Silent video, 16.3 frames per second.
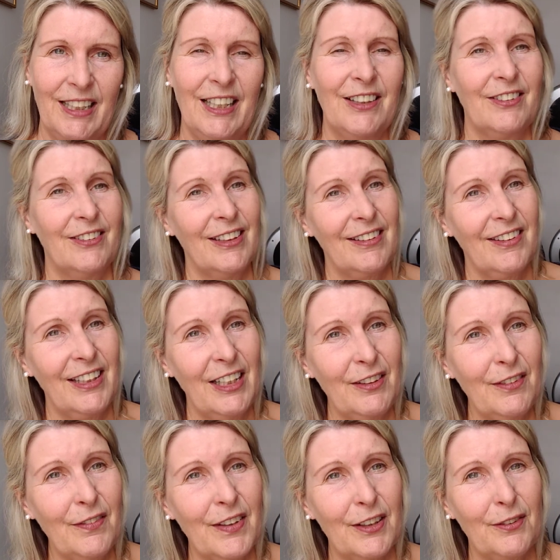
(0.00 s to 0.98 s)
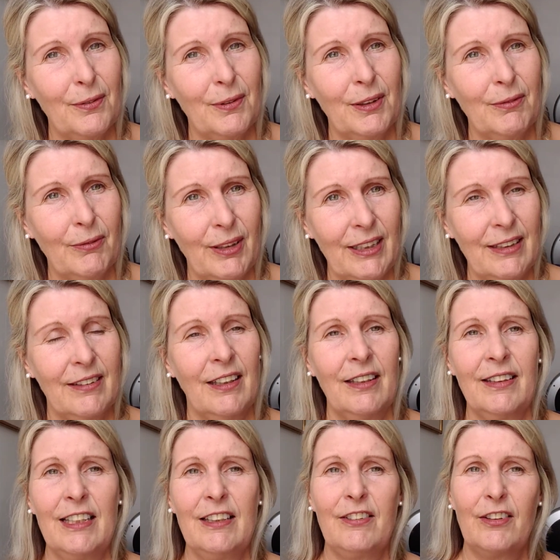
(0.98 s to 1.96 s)
So that's the end of this one. Well done.
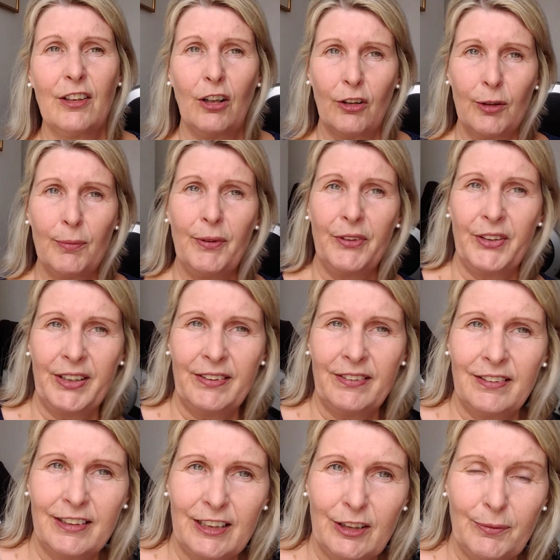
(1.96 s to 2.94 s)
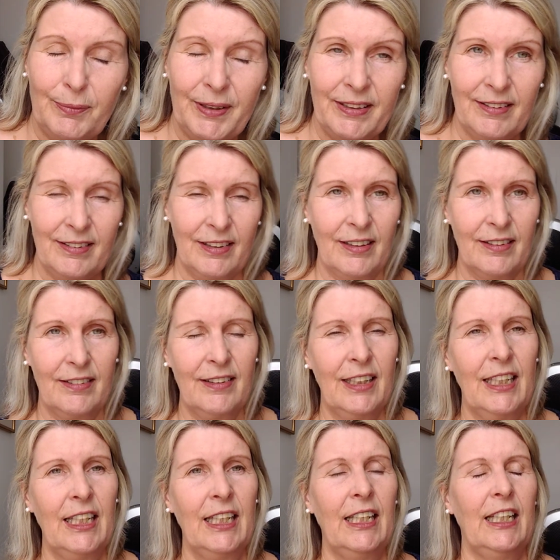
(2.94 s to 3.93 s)
These are the horrible things that need to be discussed.
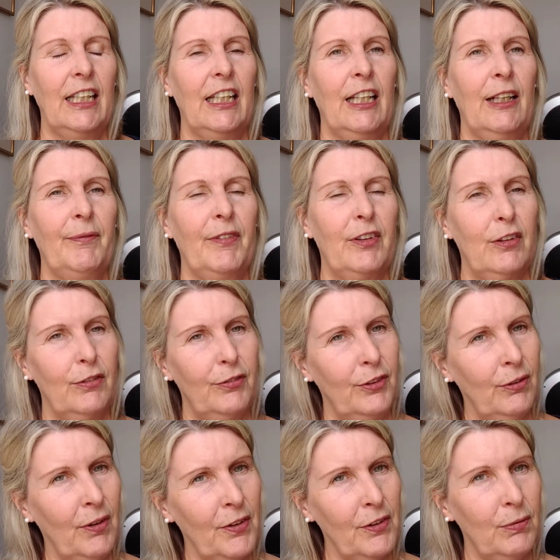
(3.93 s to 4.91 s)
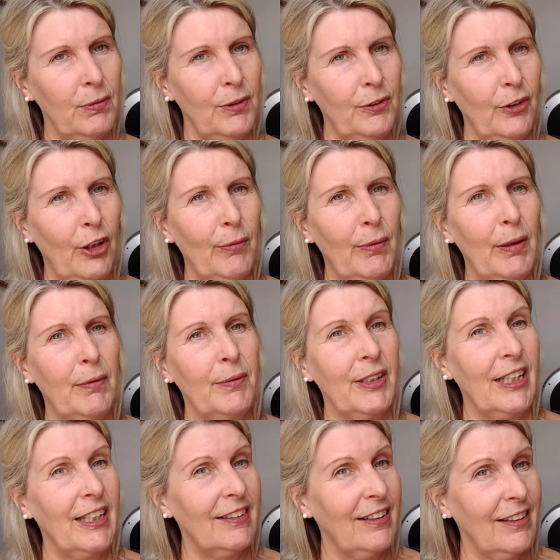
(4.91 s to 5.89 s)
There's a few others we'll talk about when we
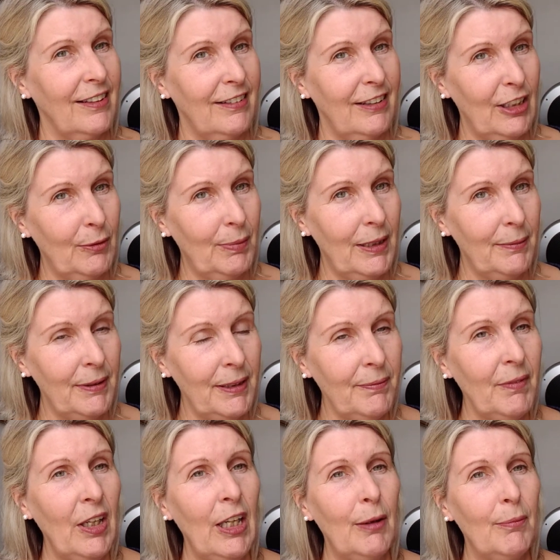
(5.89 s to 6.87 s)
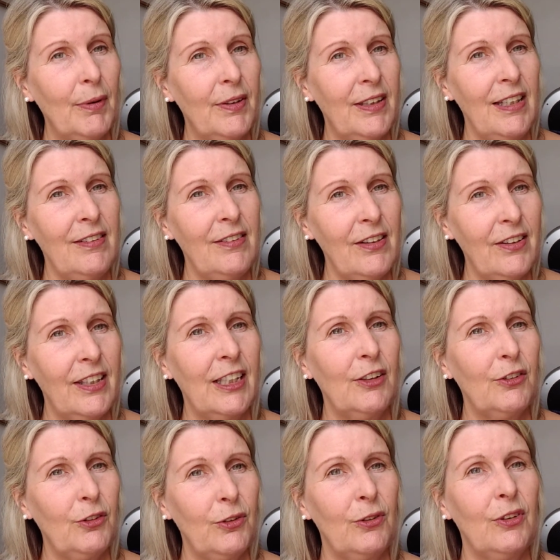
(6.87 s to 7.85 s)
get to the sick baby, but these are
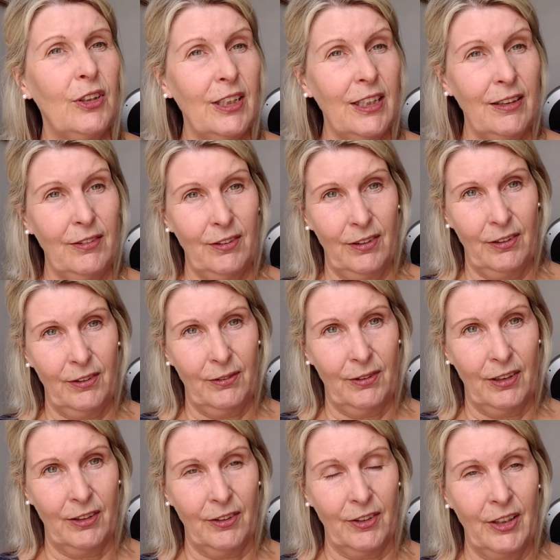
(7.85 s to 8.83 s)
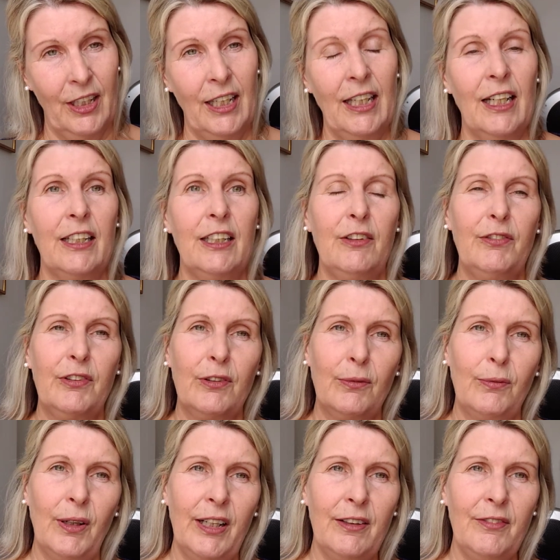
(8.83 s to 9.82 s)
things you need to know now. And if you're
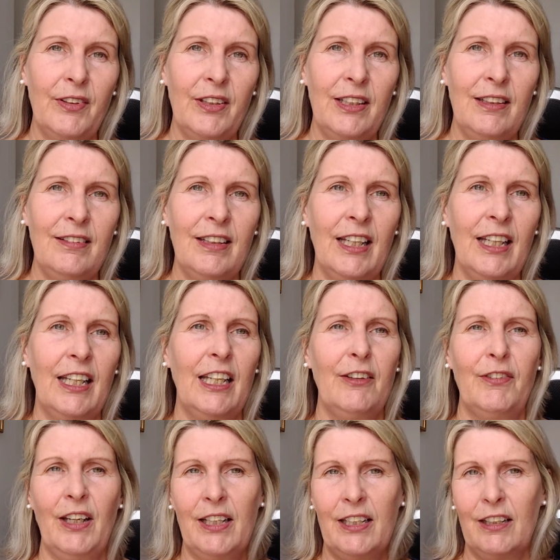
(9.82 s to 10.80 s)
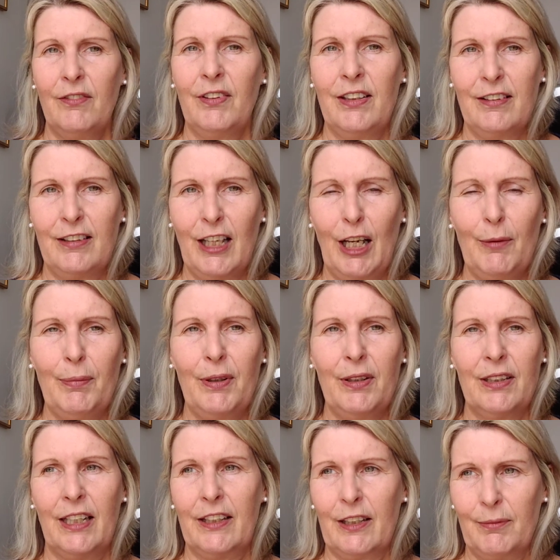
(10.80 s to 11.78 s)
aware of these, if any of these happen,
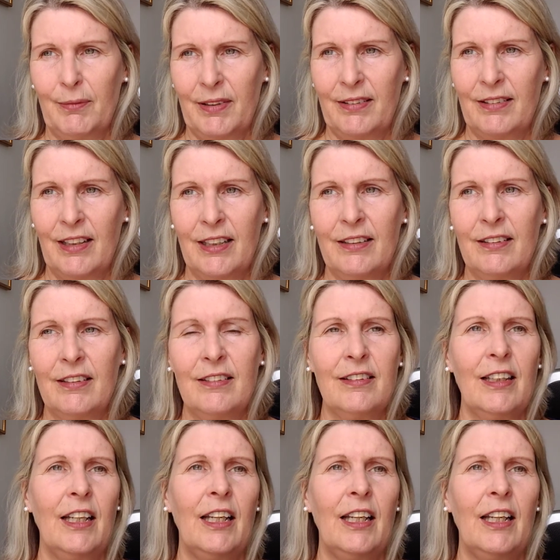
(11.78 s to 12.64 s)
like the mastitis,